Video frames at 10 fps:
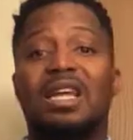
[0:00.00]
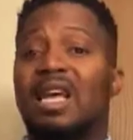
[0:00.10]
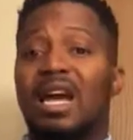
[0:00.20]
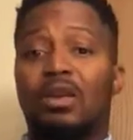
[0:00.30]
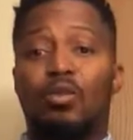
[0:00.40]

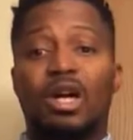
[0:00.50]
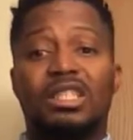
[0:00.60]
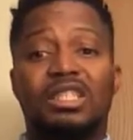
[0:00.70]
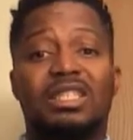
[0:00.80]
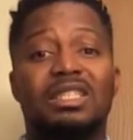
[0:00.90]
and
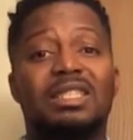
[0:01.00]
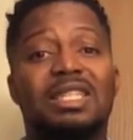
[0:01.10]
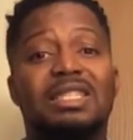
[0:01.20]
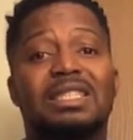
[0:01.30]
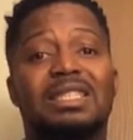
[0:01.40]
watch these
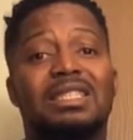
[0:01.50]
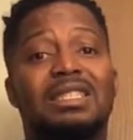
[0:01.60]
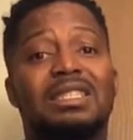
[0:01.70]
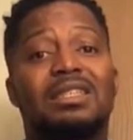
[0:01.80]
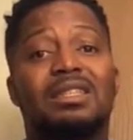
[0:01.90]
kids,
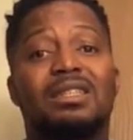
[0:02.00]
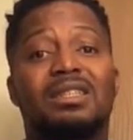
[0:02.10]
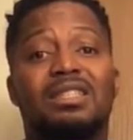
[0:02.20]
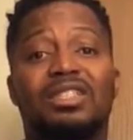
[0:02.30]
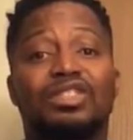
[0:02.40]

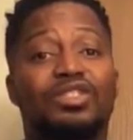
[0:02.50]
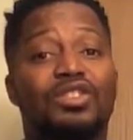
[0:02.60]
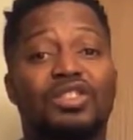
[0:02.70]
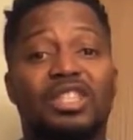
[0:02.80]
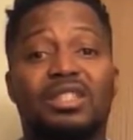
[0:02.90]
these
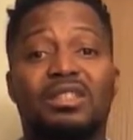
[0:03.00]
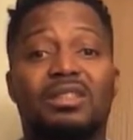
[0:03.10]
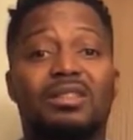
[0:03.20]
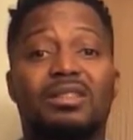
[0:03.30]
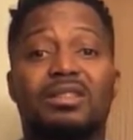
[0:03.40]
children,
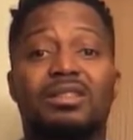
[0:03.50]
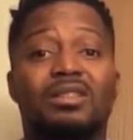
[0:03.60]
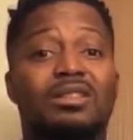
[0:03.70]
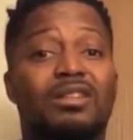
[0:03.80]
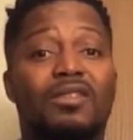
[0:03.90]

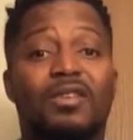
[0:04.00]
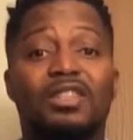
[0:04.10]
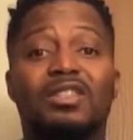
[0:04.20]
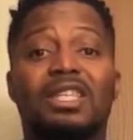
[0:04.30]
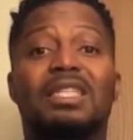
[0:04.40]
suffer
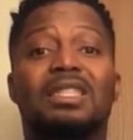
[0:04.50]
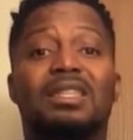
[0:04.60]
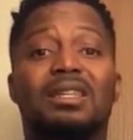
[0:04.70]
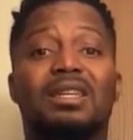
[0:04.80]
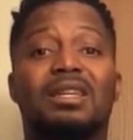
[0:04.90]
to death
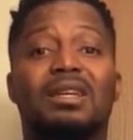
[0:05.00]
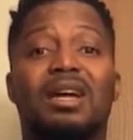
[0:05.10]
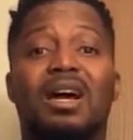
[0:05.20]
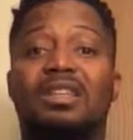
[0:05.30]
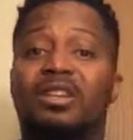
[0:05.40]

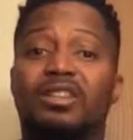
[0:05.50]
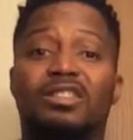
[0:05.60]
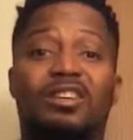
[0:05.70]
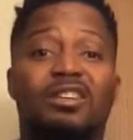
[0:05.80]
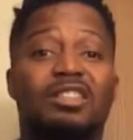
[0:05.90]
as a
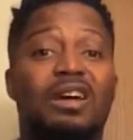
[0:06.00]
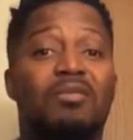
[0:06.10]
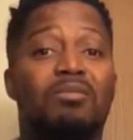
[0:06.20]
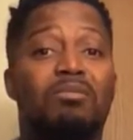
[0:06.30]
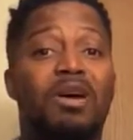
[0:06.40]
result of
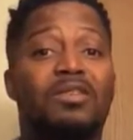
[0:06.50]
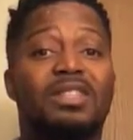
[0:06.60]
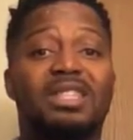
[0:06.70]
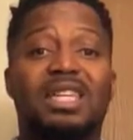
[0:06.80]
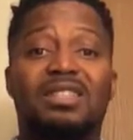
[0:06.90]

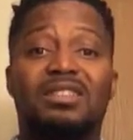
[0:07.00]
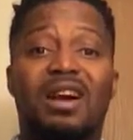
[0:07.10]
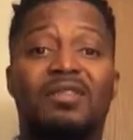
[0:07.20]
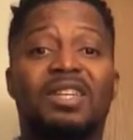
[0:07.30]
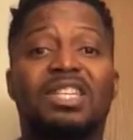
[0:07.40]
poverty and
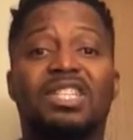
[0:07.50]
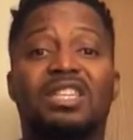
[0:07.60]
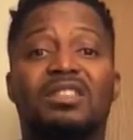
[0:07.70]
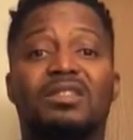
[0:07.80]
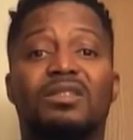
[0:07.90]

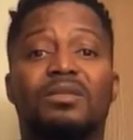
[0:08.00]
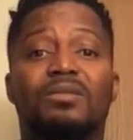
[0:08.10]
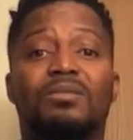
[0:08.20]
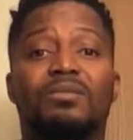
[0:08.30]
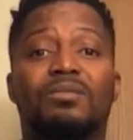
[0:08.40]
starvation?
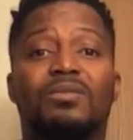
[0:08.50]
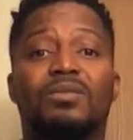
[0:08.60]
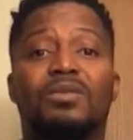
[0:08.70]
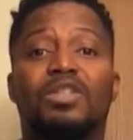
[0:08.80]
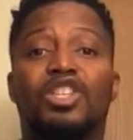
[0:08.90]

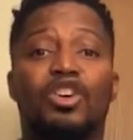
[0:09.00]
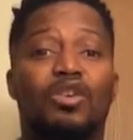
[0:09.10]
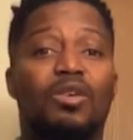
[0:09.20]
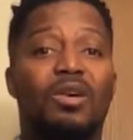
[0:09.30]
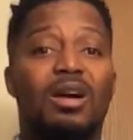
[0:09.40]

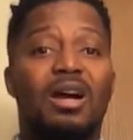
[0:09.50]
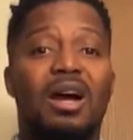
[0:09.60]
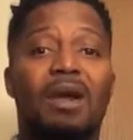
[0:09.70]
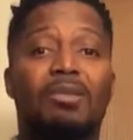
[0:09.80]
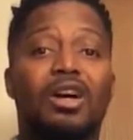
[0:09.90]
No,
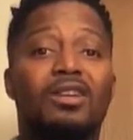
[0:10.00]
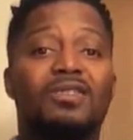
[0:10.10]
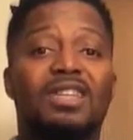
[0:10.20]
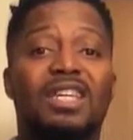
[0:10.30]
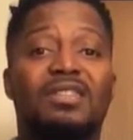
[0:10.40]
I'm
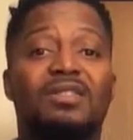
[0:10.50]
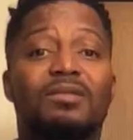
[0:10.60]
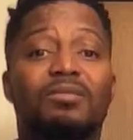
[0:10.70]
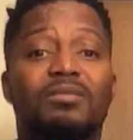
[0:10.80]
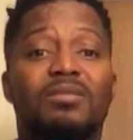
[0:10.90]
confident
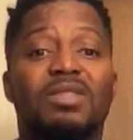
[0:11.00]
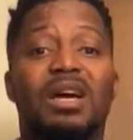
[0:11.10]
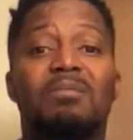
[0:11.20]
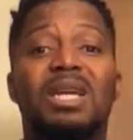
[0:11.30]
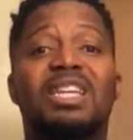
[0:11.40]

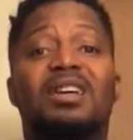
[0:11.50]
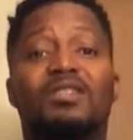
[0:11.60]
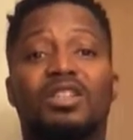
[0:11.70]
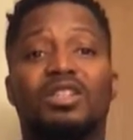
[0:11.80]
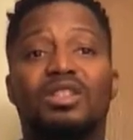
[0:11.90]
that many of
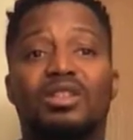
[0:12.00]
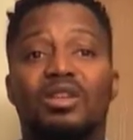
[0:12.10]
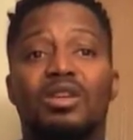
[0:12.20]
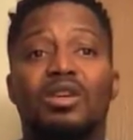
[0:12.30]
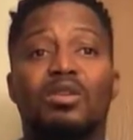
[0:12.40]
us
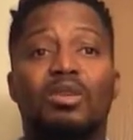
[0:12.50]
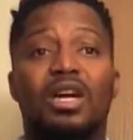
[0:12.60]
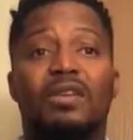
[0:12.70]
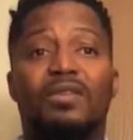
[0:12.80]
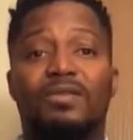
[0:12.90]
would
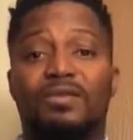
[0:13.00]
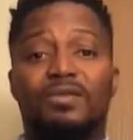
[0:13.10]
have